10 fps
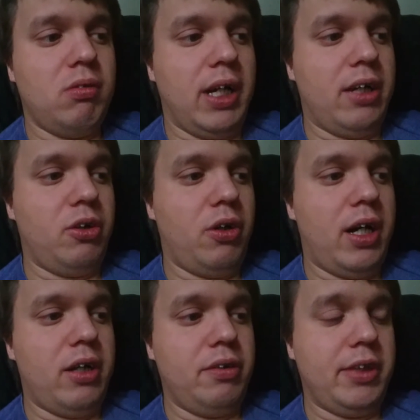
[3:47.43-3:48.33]
I don't know
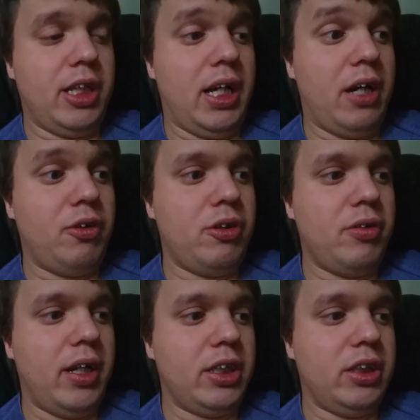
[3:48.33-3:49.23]
how
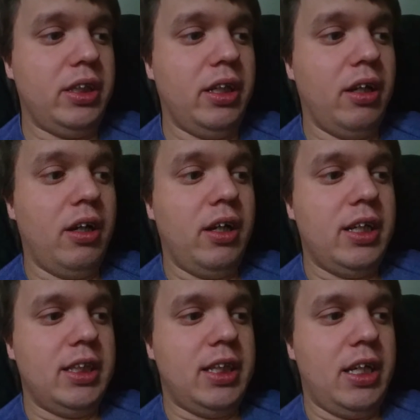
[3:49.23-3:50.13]
to actually
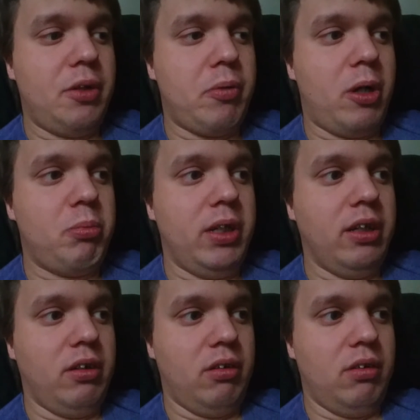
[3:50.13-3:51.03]
say this without
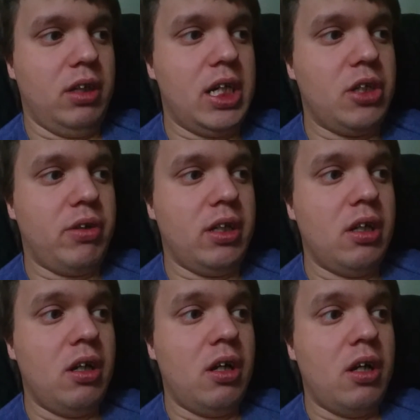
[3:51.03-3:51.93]
being ignorant.
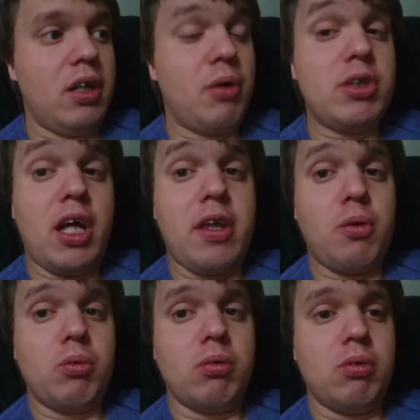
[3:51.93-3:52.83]
There was
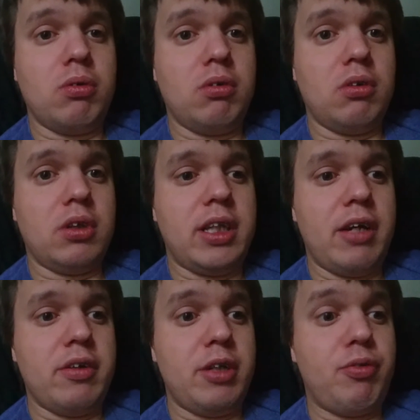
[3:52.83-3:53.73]
nothing
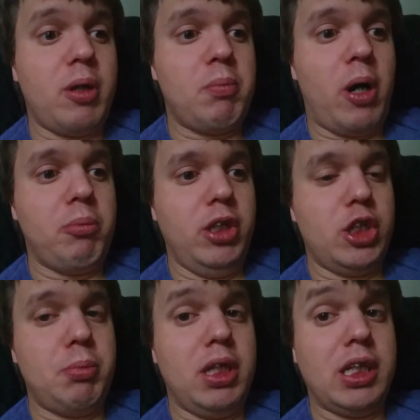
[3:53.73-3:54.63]
that different about me
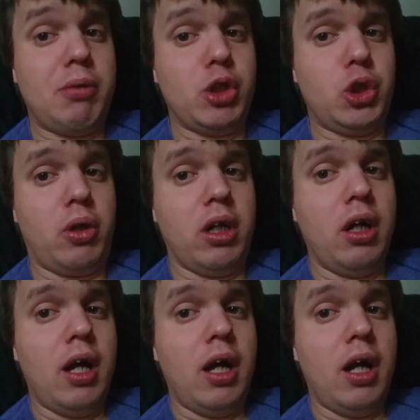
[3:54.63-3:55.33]
just because I was short.